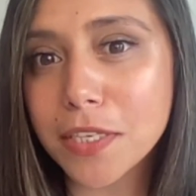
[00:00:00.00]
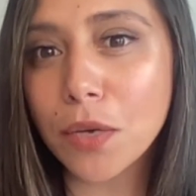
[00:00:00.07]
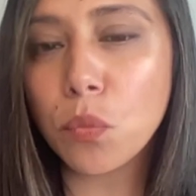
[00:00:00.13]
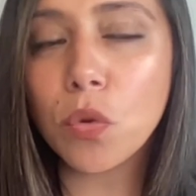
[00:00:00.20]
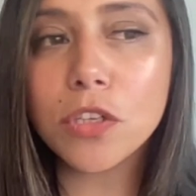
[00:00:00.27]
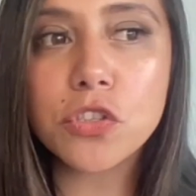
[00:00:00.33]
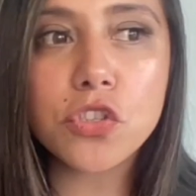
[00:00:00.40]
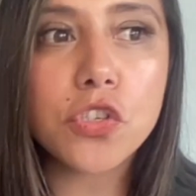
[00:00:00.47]
It
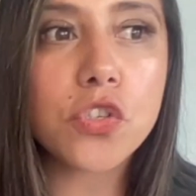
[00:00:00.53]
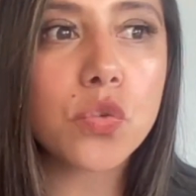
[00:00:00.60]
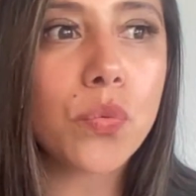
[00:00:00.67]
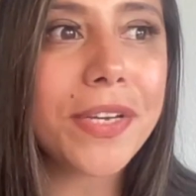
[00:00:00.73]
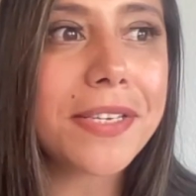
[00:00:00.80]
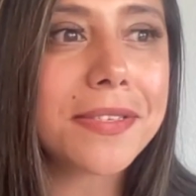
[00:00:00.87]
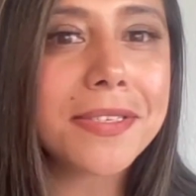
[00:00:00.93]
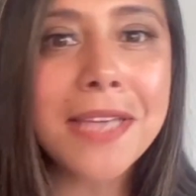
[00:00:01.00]
wants to
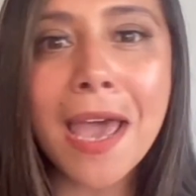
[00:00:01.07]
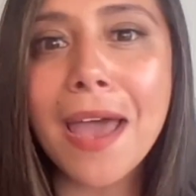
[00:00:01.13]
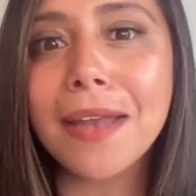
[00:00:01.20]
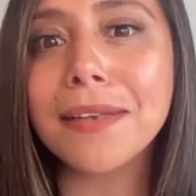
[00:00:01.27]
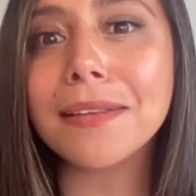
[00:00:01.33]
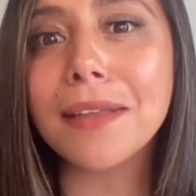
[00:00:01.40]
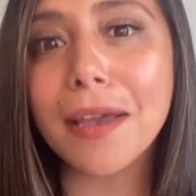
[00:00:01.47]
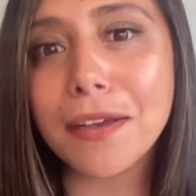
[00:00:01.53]
squeeze
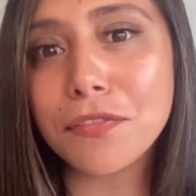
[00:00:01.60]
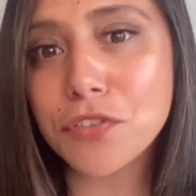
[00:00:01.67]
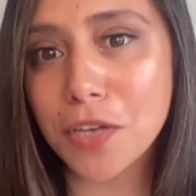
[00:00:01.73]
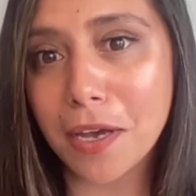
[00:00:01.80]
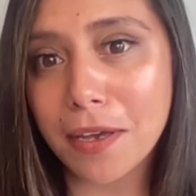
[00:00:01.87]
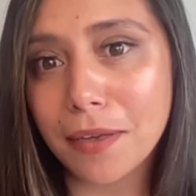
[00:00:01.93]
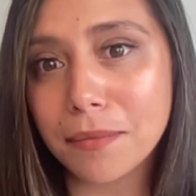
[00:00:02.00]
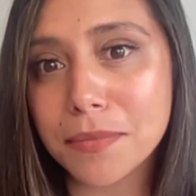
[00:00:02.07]
10
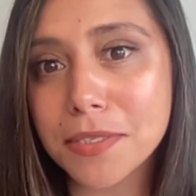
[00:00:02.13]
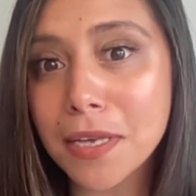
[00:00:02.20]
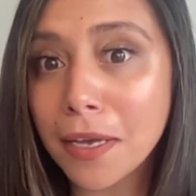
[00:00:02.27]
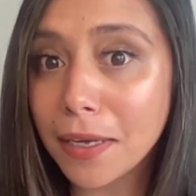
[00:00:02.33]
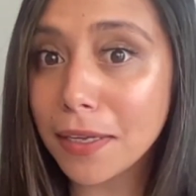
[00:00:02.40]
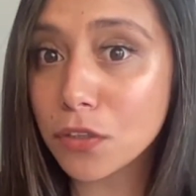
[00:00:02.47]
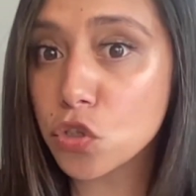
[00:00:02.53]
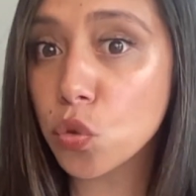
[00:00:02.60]
lifetimes
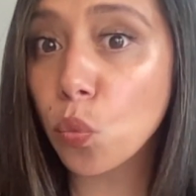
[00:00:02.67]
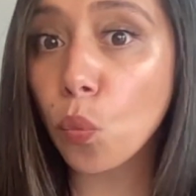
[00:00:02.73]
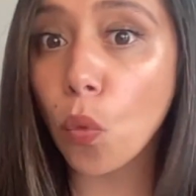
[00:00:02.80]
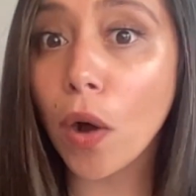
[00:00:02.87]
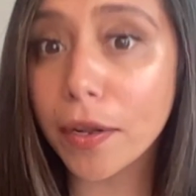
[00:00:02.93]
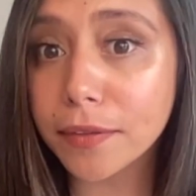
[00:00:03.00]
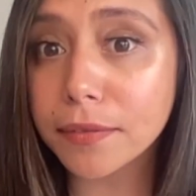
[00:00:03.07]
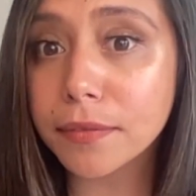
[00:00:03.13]
into
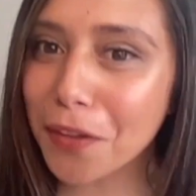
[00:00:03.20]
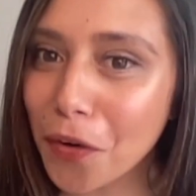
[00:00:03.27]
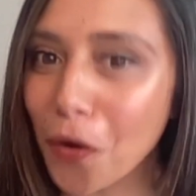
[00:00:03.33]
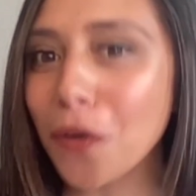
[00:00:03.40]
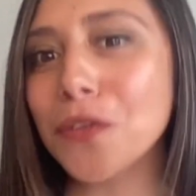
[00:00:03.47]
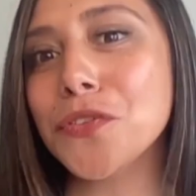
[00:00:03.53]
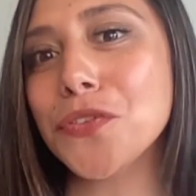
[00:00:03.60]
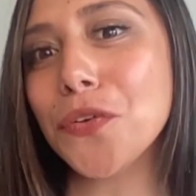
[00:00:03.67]
one. They're
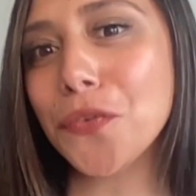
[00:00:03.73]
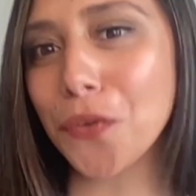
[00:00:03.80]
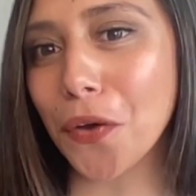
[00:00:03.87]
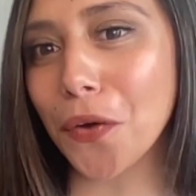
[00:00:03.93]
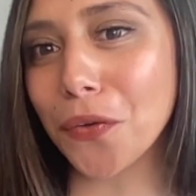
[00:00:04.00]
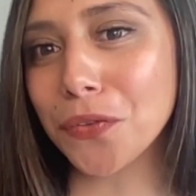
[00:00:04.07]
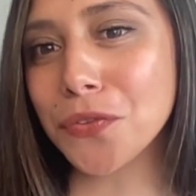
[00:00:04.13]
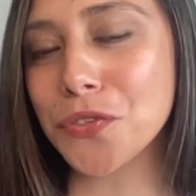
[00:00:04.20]
also
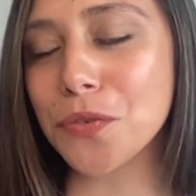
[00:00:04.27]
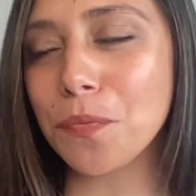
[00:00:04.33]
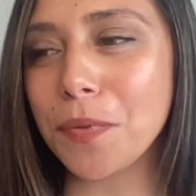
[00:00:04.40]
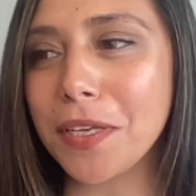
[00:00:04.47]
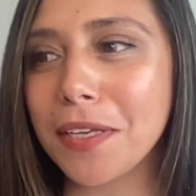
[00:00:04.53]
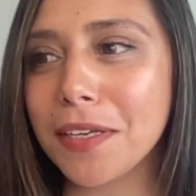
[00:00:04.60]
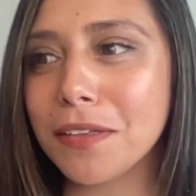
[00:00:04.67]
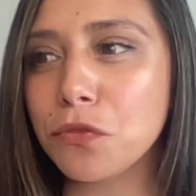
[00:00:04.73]
known to
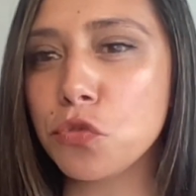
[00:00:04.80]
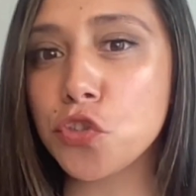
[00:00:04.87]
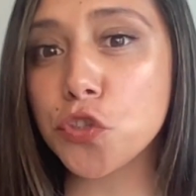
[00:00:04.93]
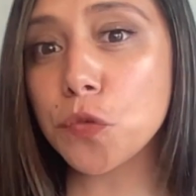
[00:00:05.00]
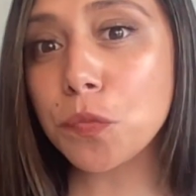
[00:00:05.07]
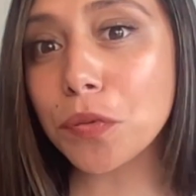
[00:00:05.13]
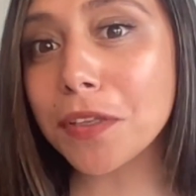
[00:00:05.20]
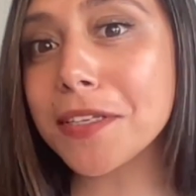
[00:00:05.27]
be
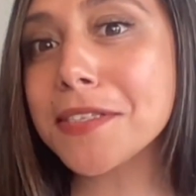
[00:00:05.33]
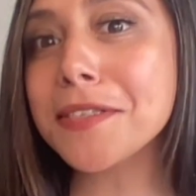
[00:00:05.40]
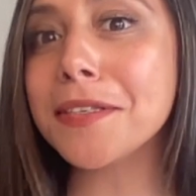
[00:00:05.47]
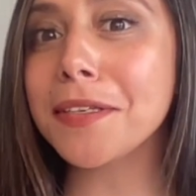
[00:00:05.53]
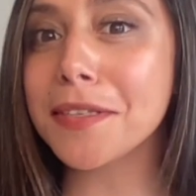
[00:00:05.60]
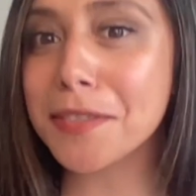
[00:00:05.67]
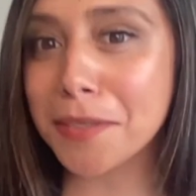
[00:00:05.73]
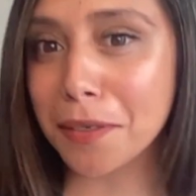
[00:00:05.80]

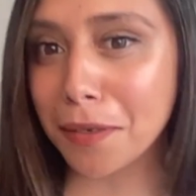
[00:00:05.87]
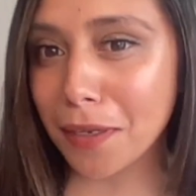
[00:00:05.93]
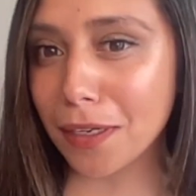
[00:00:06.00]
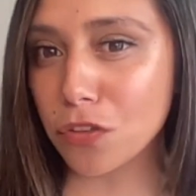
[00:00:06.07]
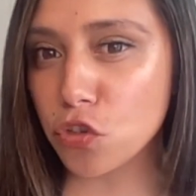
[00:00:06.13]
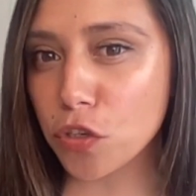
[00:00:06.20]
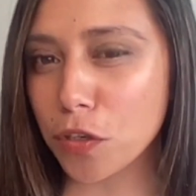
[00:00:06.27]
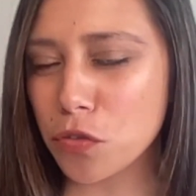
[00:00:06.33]
duplicitous in
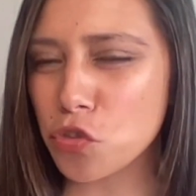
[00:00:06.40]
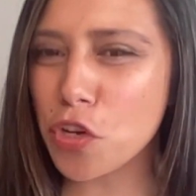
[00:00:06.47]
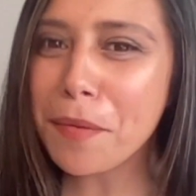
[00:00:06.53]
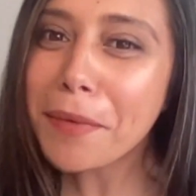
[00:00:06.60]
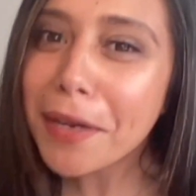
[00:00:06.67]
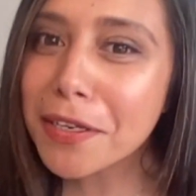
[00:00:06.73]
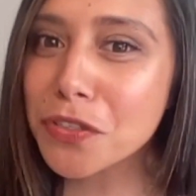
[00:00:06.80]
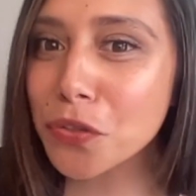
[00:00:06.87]
nature.
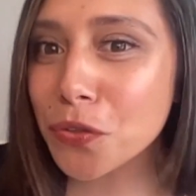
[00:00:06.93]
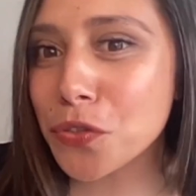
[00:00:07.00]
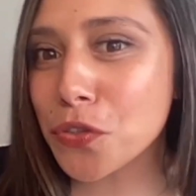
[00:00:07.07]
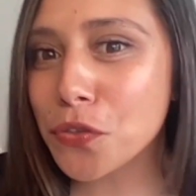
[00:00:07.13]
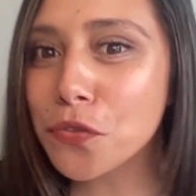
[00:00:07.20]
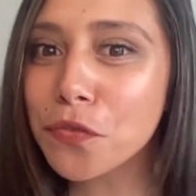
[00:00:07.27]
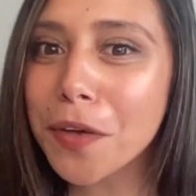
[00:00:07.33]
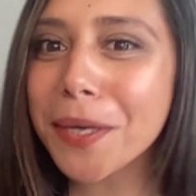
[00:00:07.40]
Geminis are
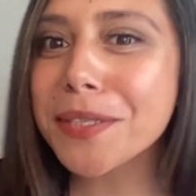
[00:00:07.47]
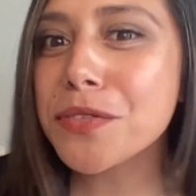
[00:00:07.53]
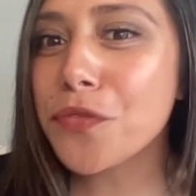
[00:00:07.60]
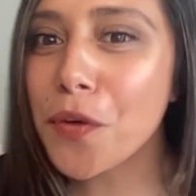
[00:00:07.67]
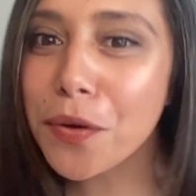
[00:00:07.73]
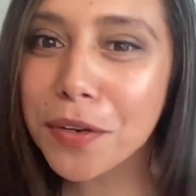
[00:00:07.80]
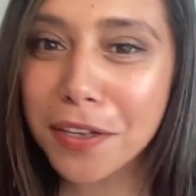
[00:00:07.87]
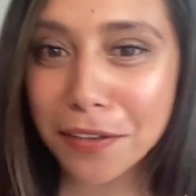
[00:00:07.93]
two-faced,
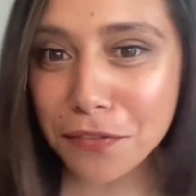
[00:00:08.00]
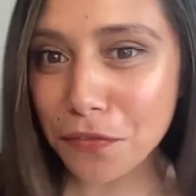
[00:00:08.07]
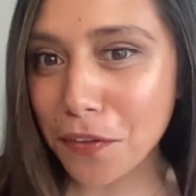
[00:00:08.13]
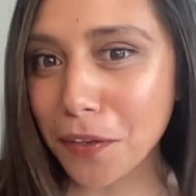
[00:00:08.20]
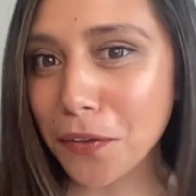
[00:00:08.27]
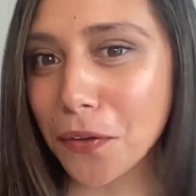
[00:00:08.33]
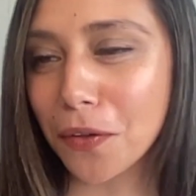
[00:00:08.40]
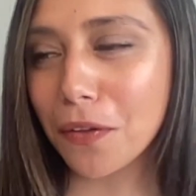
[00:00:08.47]
phony, and
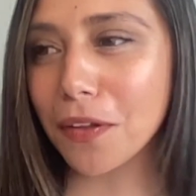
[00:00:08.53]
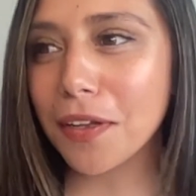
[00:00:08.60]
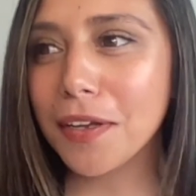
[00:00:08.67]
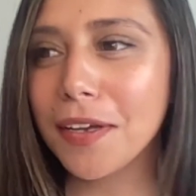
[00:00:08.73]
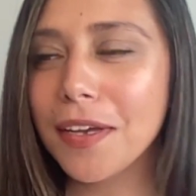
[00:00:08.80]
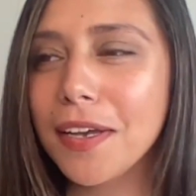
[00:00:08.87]
fickle.